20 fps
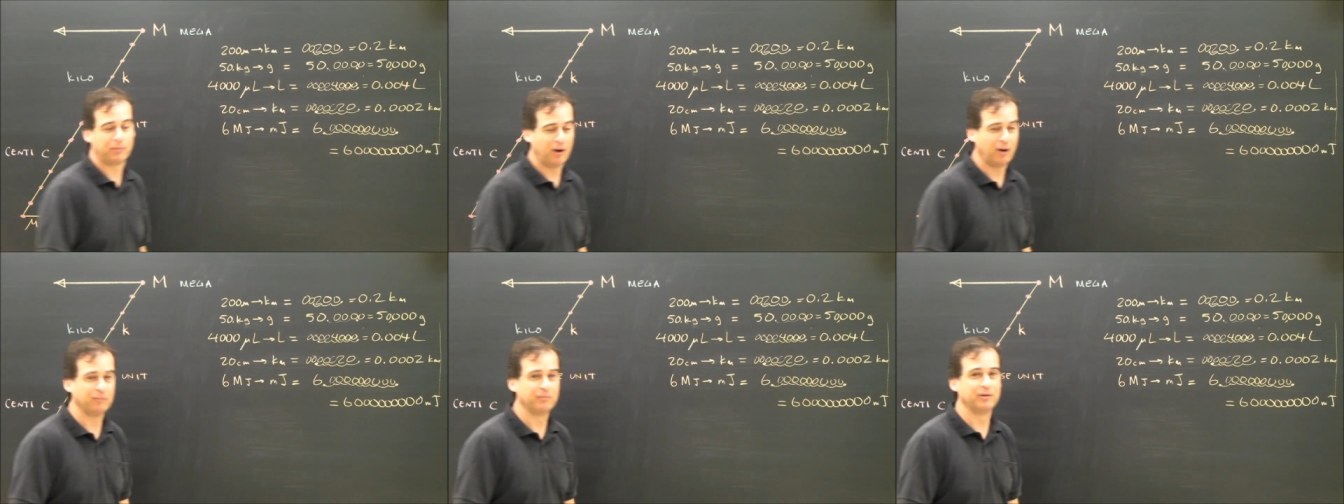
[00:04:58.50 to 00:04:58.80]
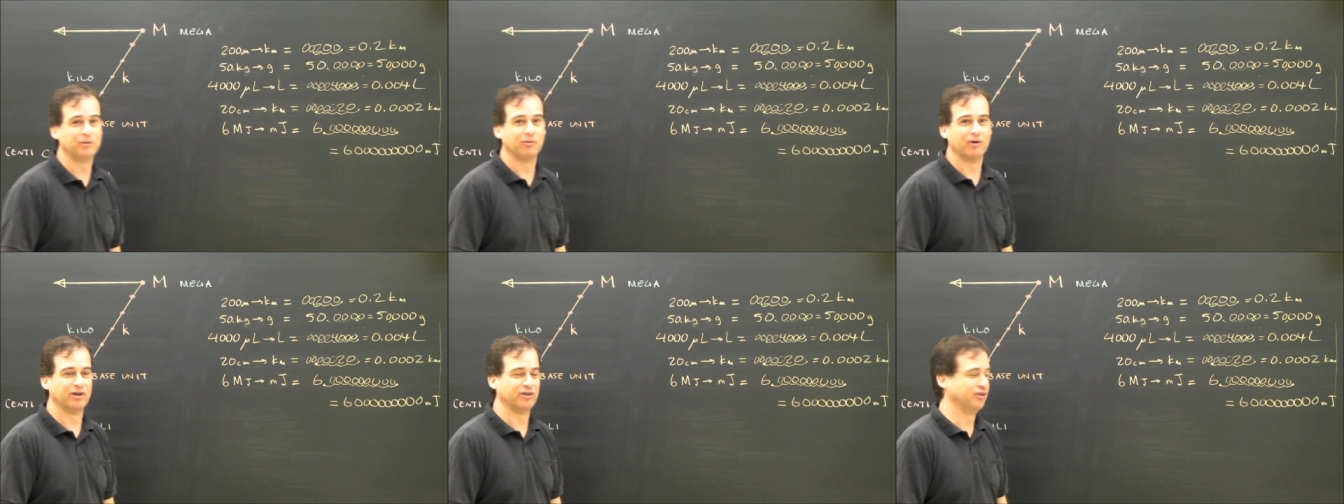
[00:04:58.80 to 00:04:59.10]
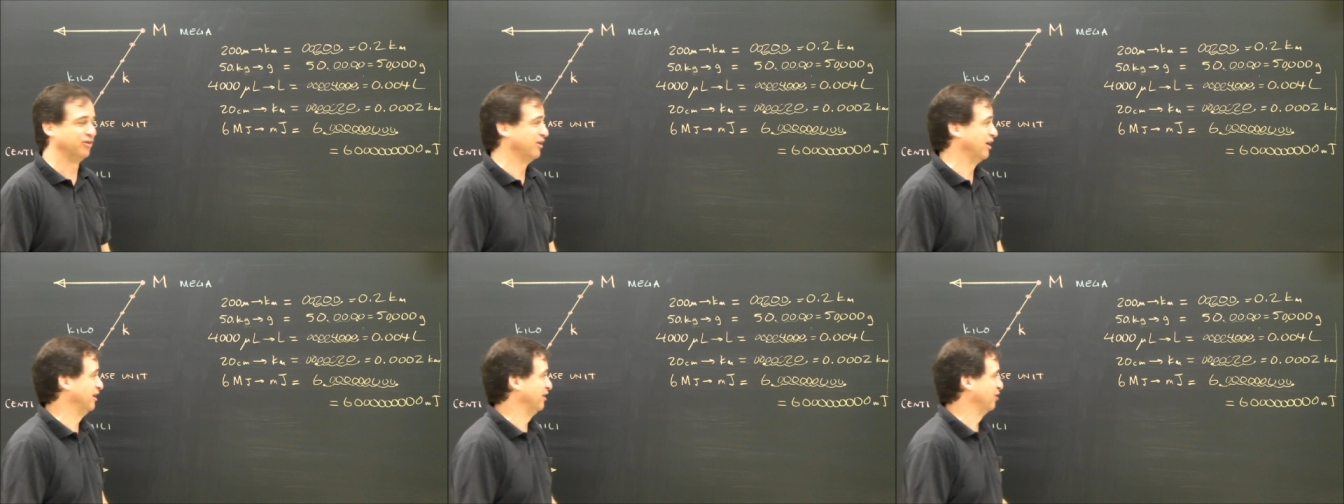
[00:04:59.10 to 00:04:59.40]
probably want to
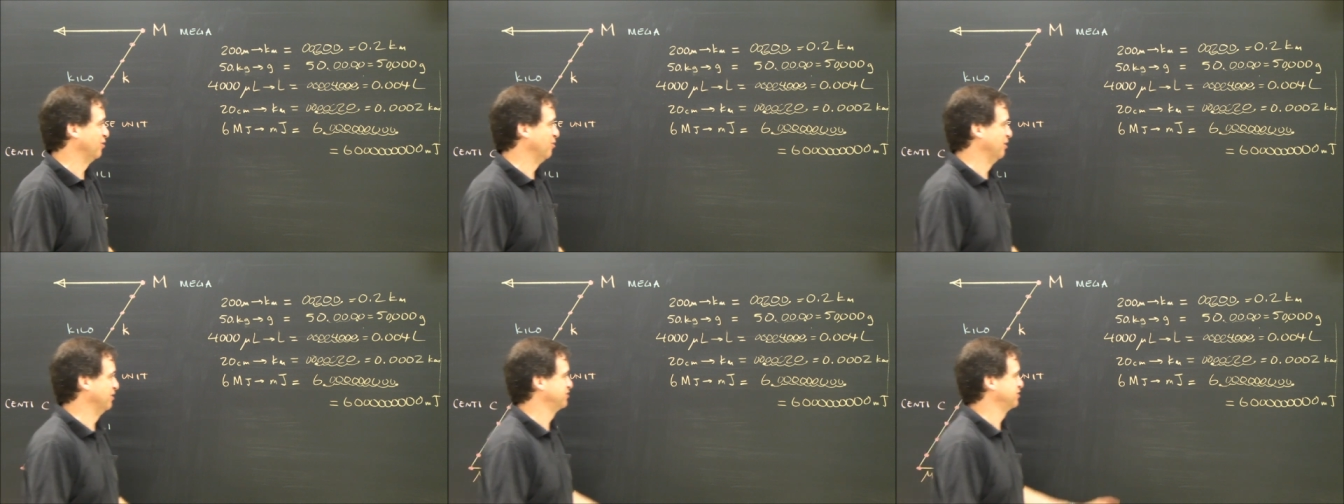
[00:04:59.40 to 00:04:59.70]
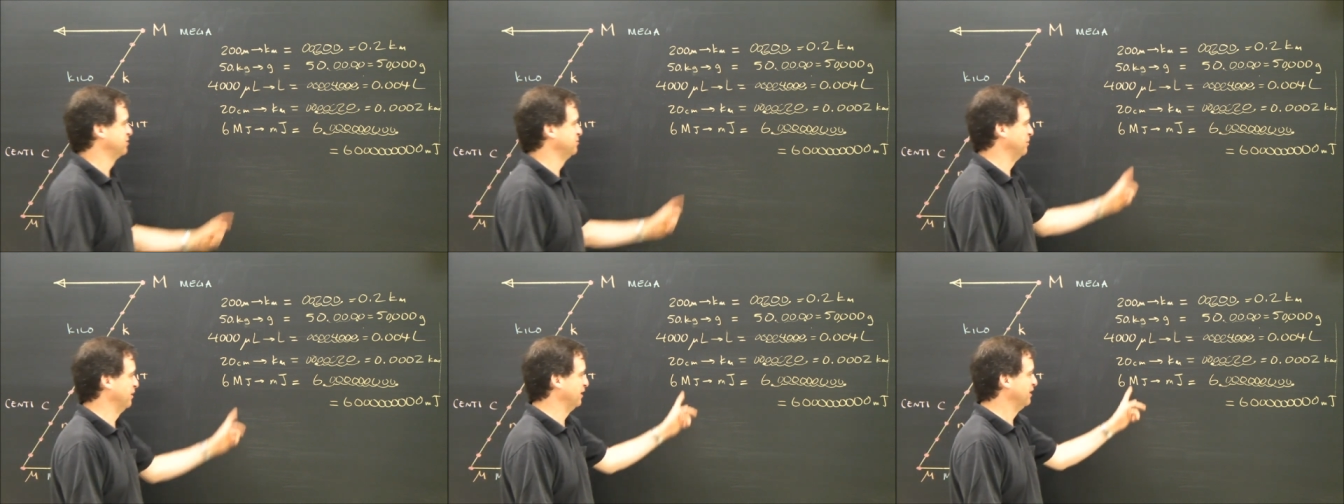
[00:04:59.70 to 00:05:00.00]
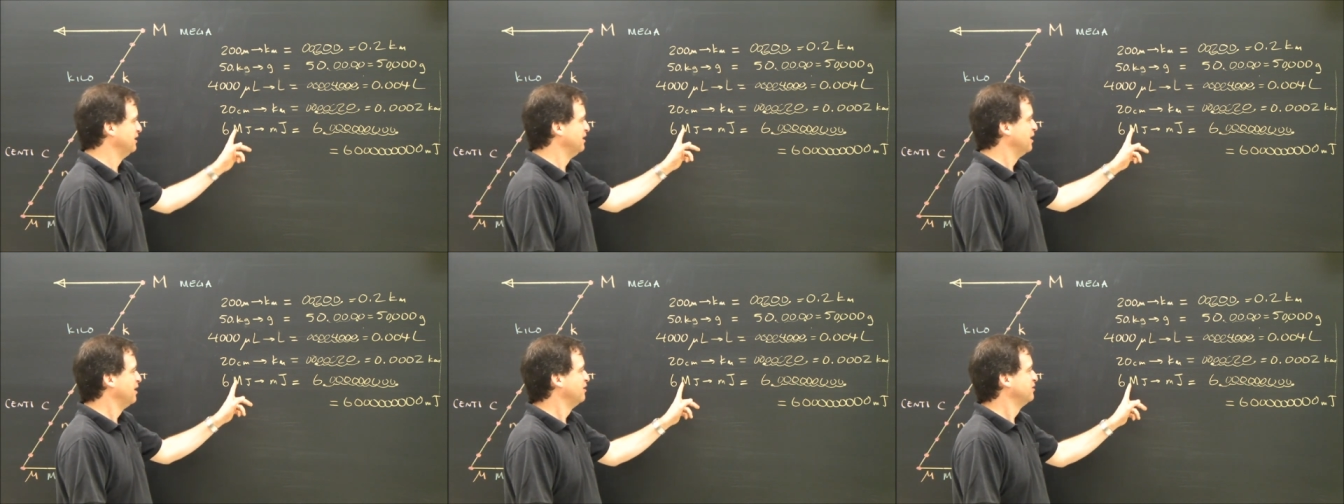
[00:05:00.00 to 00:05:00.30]
do that in a question, but
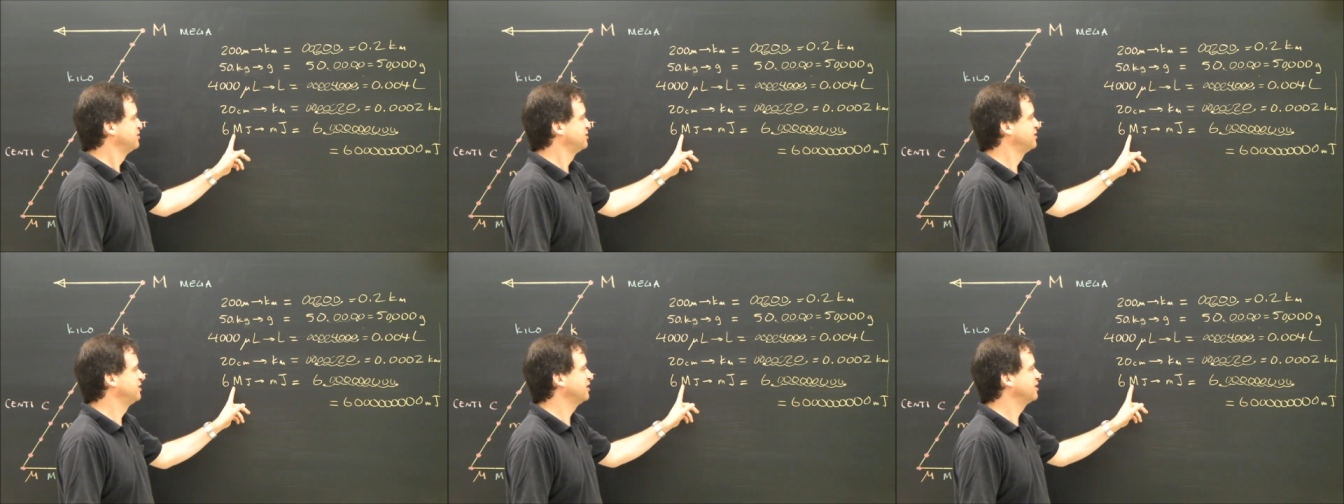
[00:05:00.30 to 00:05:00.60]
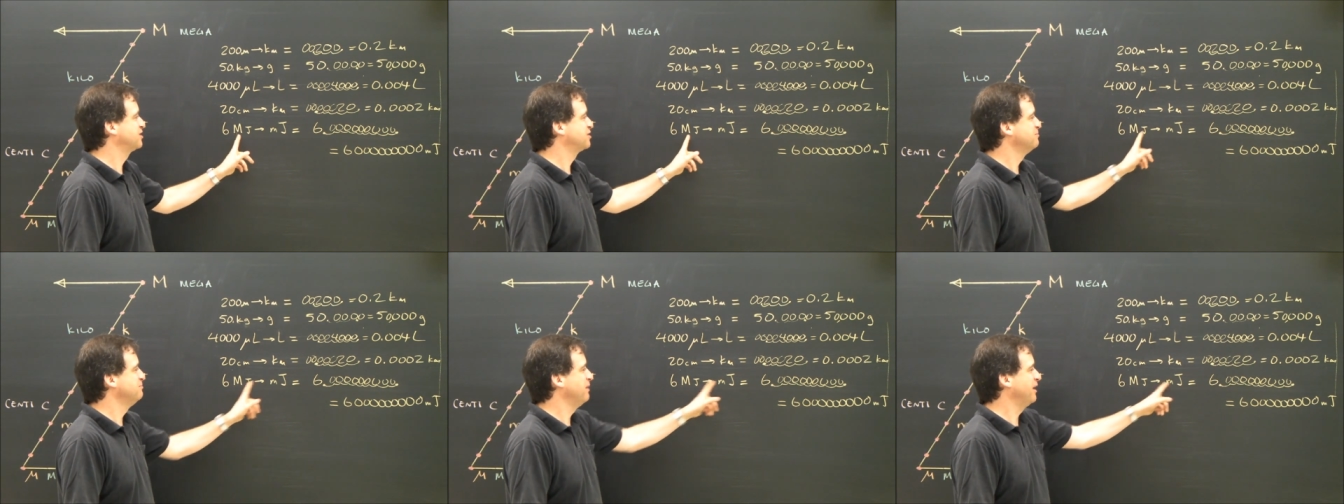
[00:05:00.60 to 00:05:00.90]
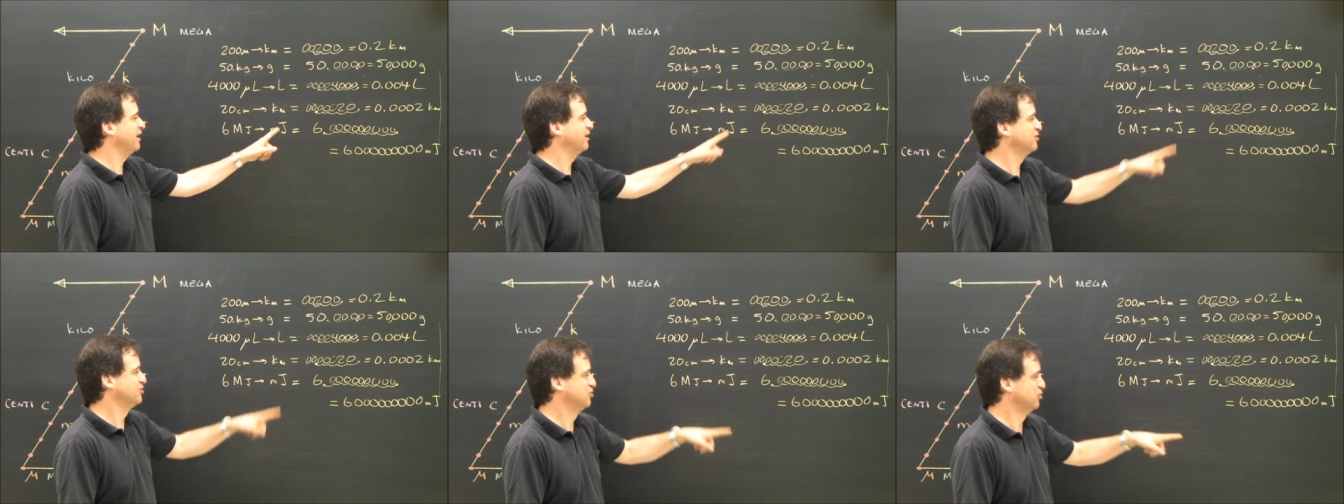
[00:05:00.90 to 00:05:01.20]
six
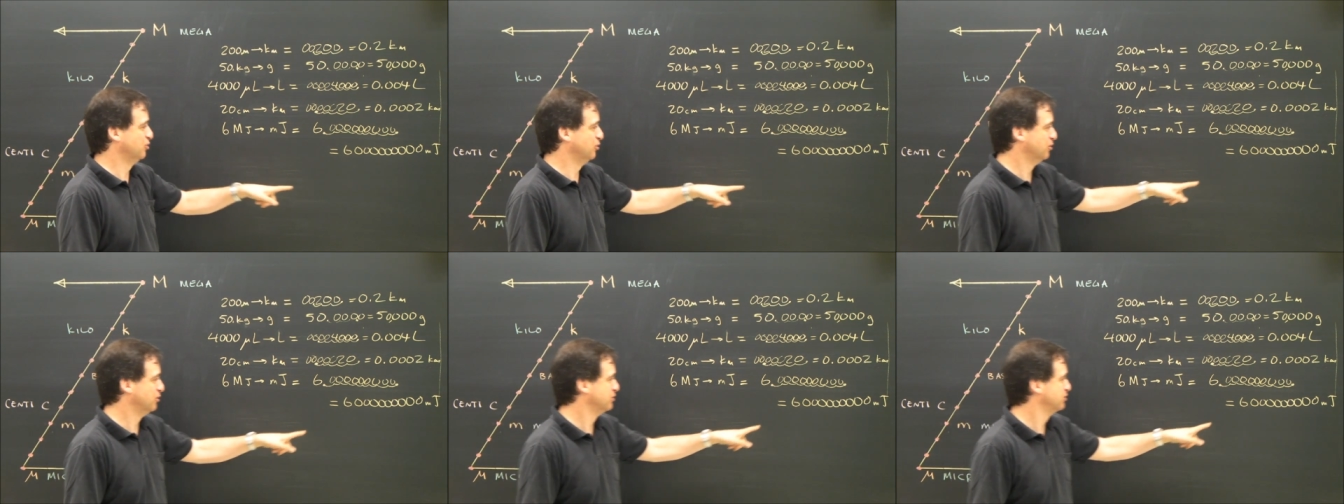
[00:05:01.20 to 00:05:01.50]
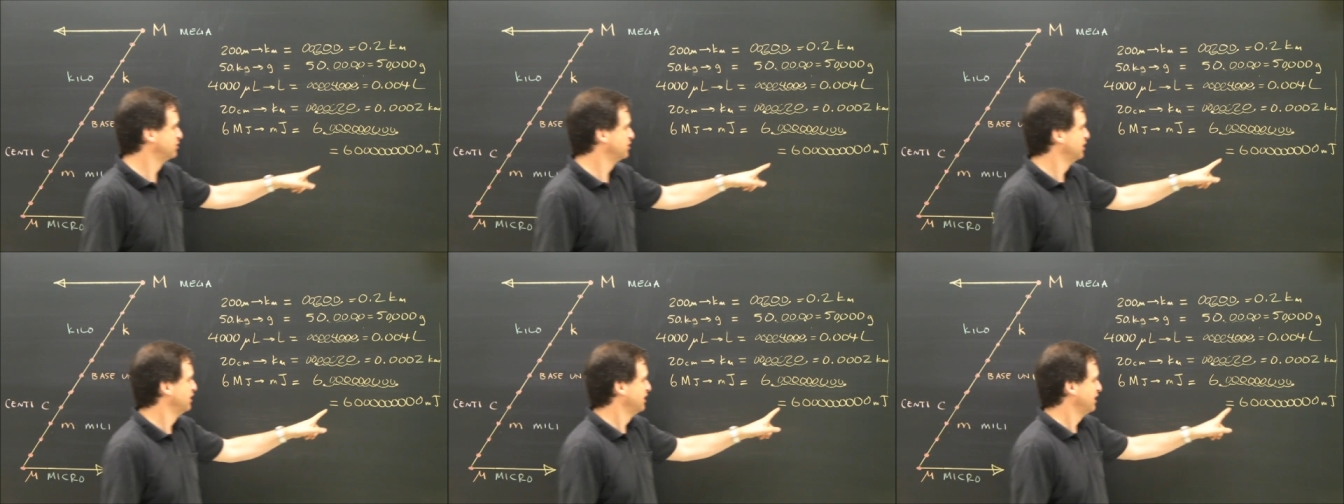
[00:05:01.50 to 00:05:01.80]
megajoules